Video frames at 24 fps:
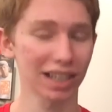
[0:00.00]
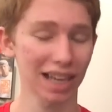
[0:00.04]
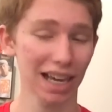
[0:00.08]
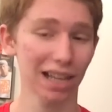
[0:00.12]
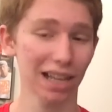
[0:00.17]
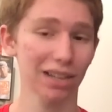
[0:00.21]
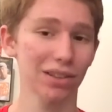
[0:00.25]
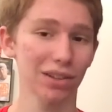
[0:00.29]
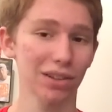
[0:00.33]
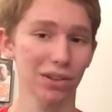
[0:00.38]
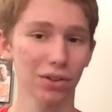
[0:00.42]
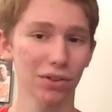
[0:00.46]

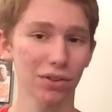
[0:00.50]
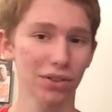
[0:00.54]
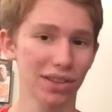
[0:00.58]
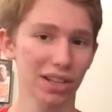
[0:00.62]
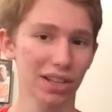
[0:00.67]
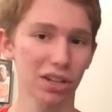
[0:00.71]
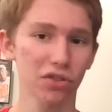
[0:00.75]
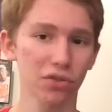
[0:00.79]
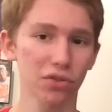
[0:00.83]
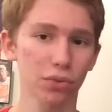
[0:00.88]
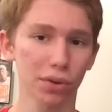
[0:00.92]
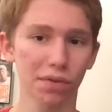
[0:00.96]
Cassel's
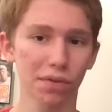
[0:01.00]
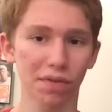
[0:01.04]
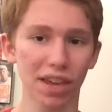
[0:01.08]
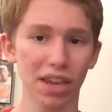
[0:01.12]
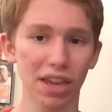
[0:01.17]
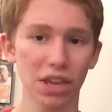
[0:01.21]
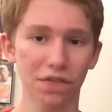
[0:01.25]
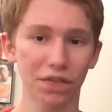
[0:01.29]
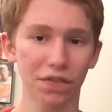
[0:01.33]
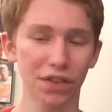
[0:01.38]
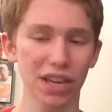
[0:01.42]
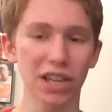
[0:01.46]
still sort of
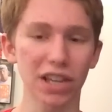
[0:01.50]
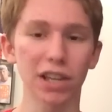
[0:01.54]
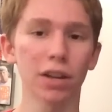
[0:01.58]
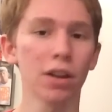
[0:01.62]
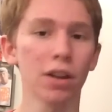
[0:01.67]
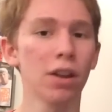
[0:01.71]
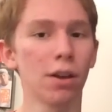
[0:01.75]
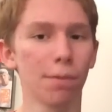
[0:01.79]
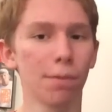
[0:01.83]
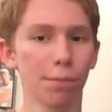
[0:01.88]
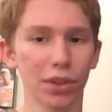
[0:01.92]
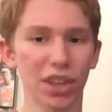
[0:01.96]

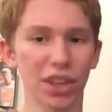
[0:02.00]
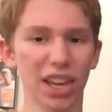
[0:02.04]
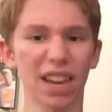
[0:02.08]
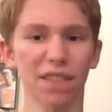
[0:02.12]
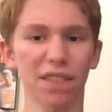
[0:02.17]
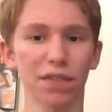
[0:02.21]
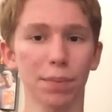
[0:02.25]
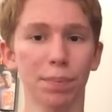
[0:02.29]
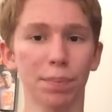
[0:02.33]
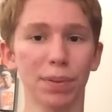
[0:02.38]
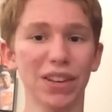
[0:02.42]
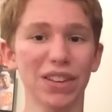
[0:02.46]
iffy, but they
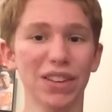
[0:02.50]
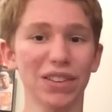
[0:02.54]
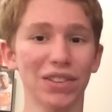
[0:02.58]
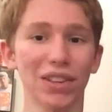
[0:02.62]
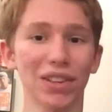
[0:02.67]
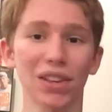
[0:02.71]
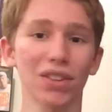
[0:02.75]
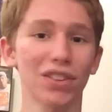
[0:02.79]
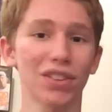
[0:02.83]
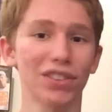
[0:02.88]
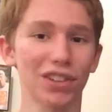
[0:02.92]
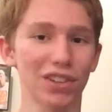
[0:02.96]
have the
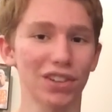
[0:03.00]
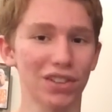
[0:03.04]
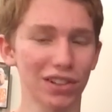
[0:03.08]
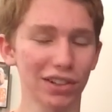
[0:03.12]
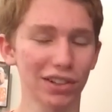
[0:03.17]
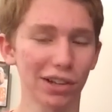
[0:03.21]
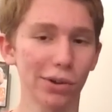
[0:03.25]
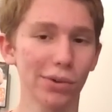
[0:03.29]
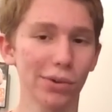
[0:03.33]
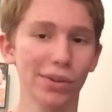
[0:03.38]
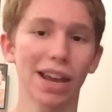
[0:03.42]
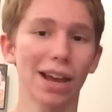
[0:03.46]
pieces to
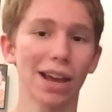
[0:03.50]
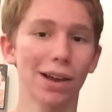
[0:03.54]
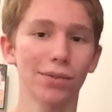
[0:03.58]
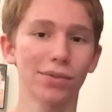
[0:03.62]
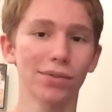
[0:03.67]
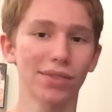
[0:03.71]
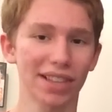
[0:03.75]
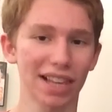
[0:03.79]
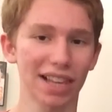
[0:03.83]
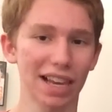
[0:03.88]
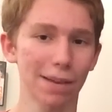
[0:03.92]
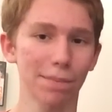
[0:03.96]
slow
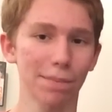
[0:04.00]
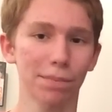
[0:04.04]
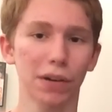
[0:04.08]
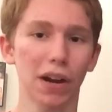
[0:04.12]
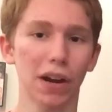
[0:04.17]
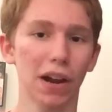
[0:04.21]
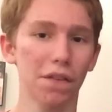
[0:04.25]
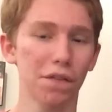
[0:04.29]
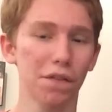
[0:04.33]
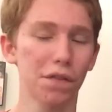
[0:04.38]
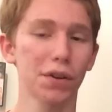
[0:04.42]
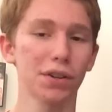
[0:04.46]
down Sam
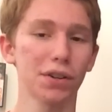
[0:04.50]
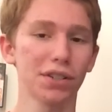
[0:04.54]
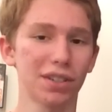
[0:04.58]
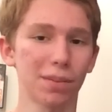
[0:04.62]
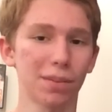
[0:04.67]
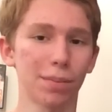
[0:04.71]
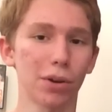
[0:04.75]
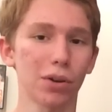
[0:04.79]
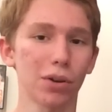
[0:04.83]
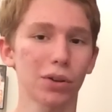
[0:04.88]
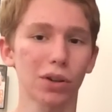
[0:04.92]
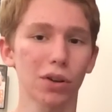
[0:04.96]
Bradford,
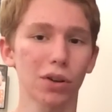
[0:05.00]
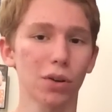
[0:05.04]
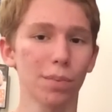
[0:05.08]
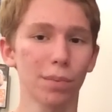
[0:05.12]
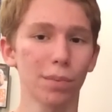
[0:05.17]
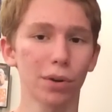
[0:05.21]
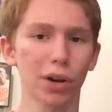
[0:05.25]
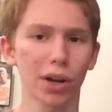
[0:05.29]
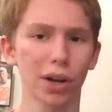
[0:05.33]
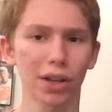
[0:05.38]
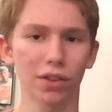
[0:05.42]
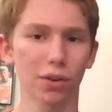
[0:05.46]
DeMarco
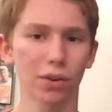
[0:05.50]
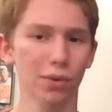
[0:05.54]
Murray.